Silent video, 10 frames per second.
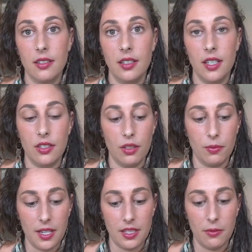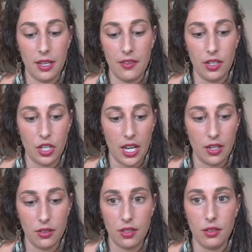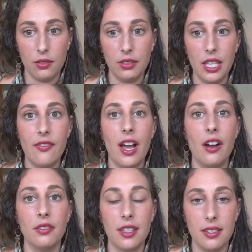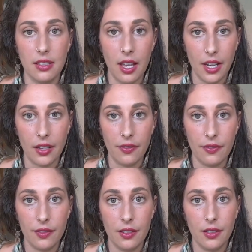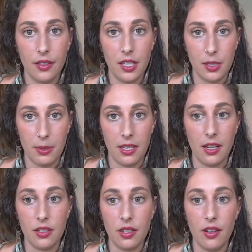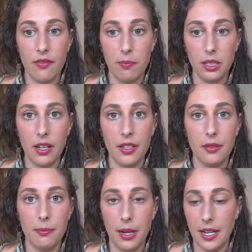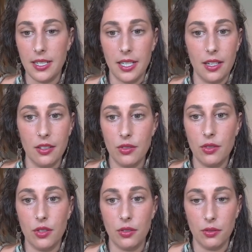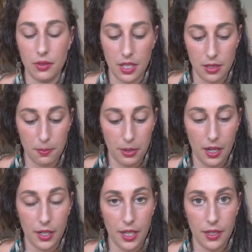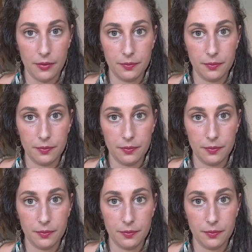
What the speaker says: It is the reason we have a chance to live out this life, is because of blood binding us to this body.